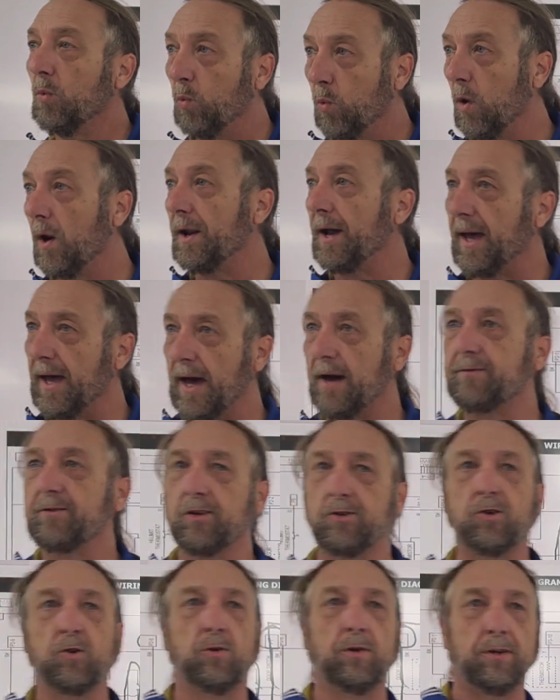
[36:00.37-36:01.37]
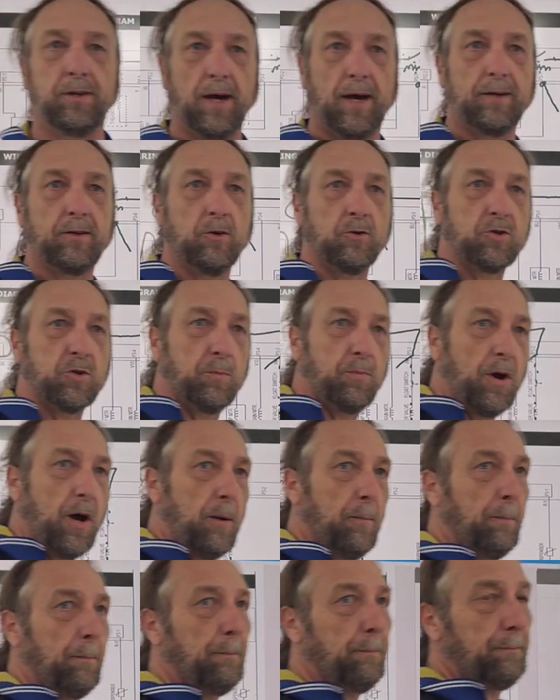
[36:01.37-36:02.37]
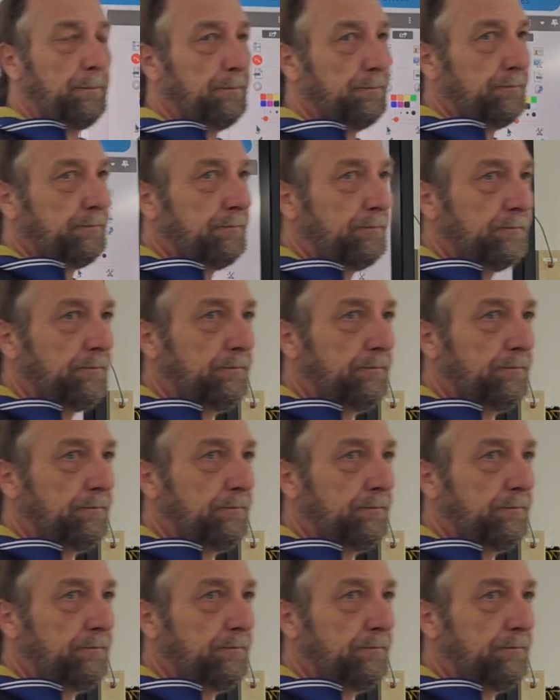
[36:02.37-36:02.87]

what I have to do to diagnose the problem. Mm-hmm.